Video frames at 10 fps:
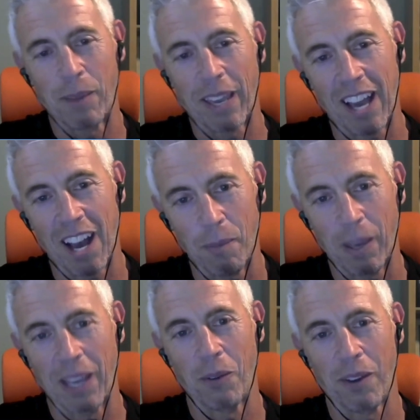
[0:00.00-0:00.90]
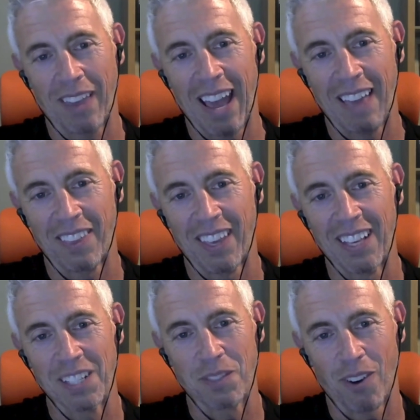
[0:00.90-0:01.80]
coming with Cathy
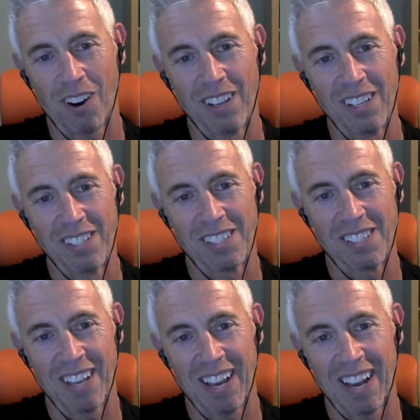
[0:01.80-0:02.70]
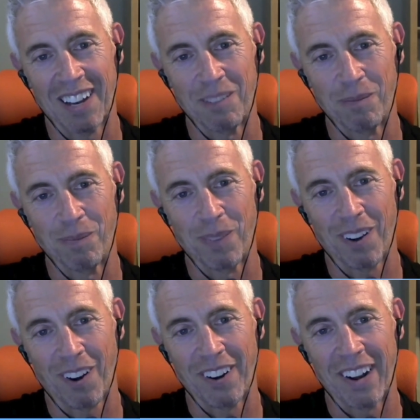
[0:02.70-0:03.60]
as far as
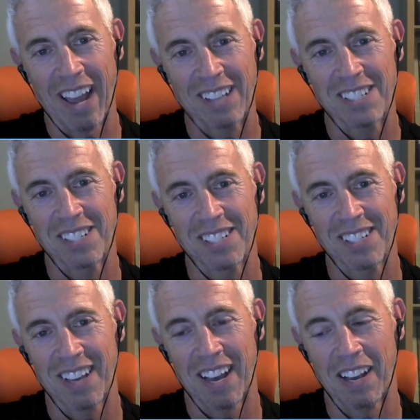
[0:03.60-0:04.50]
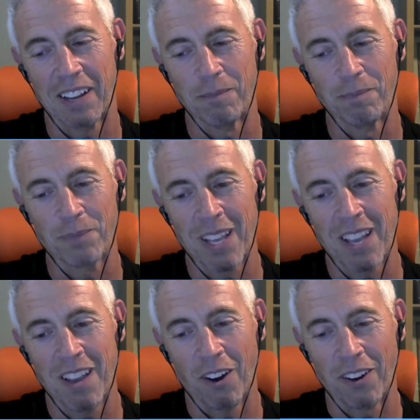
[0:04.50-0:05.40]
her next
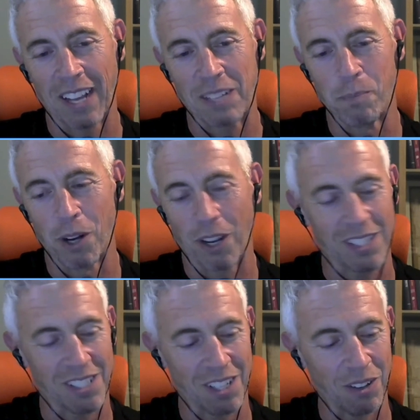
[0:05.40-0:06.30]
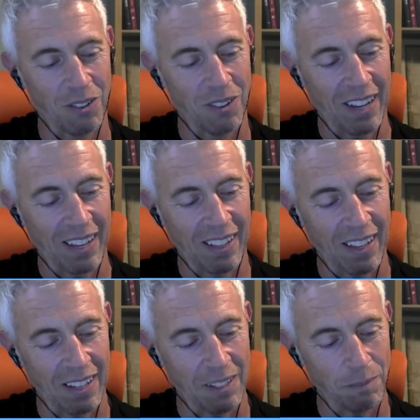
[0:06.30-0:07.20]
book. So
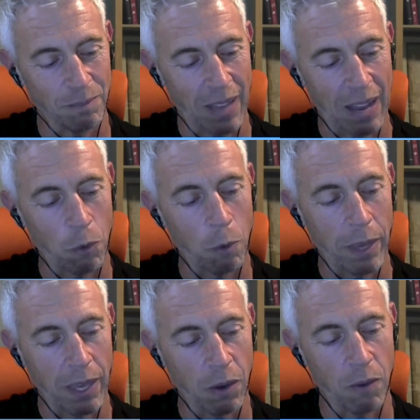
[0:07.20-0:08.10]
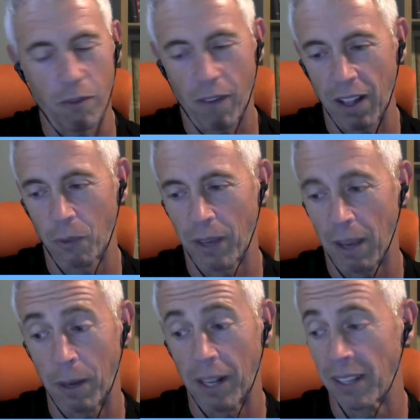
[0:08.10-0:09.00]
I will be following.
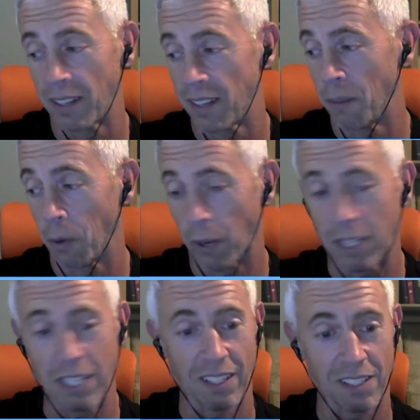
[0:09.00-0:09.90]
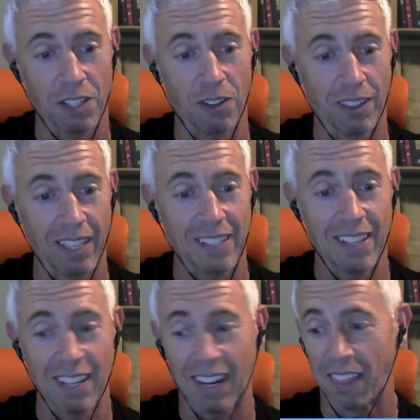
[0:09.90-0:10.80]
I'm gonna reach out to you on
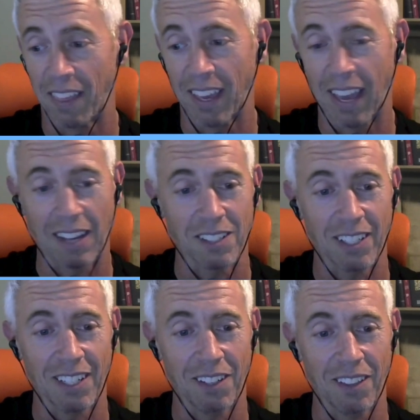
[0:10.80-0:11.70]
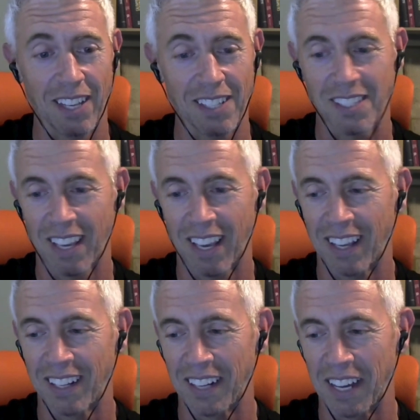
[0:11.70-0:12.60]
LinkedIn, I think, actually, and do this,
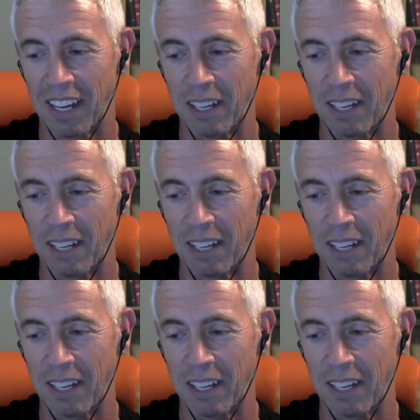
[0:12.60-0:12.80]
and